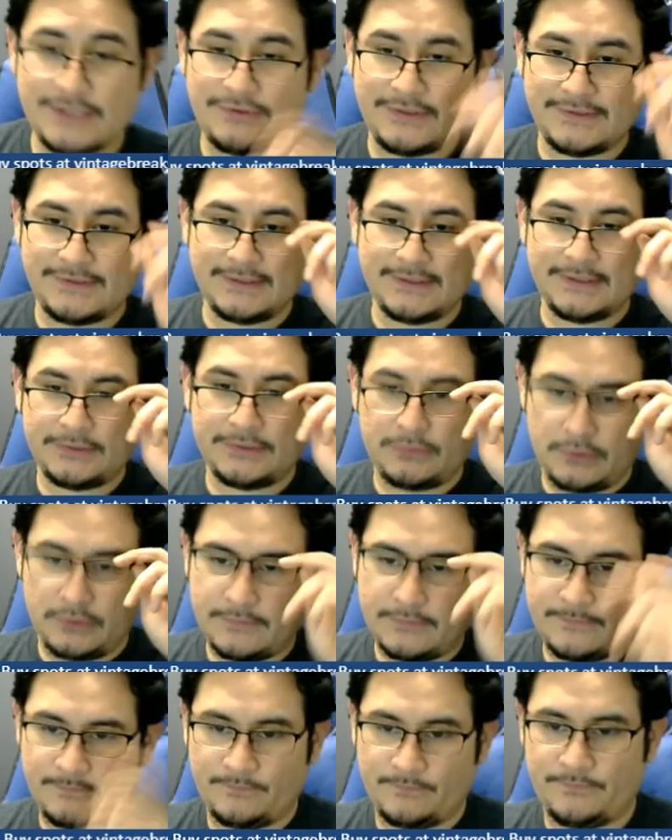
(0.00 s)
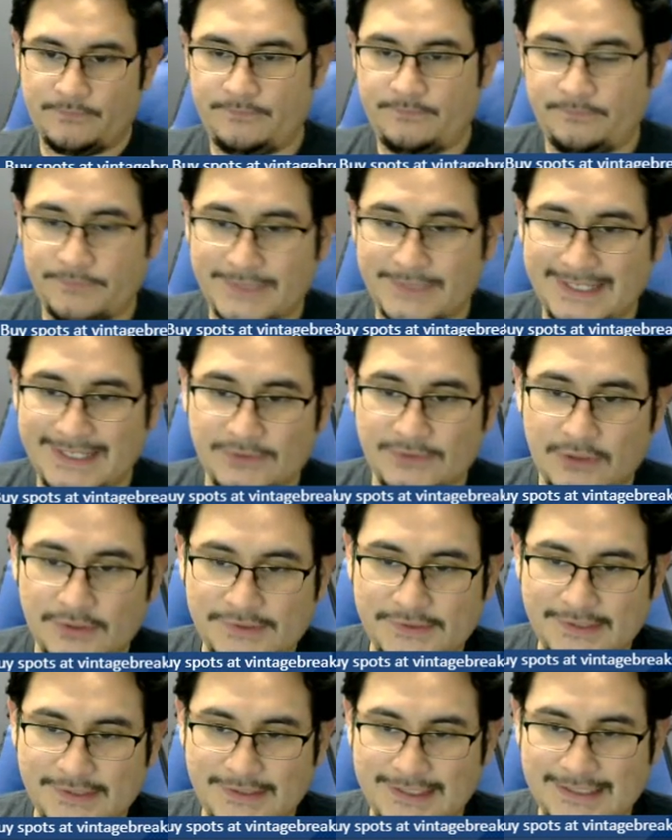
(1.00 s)
in this one. It's all
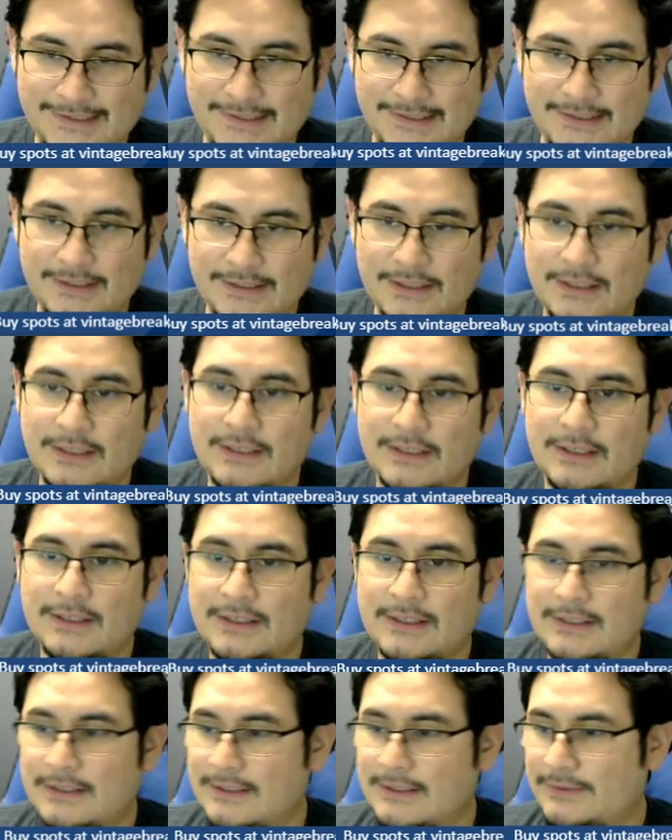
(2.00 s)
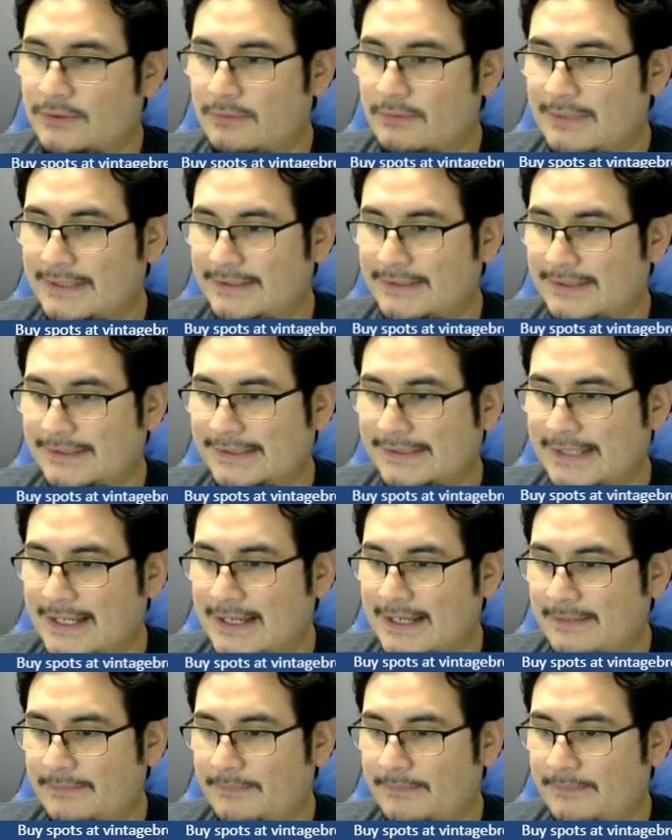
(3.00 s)
selected. Let's go back to the top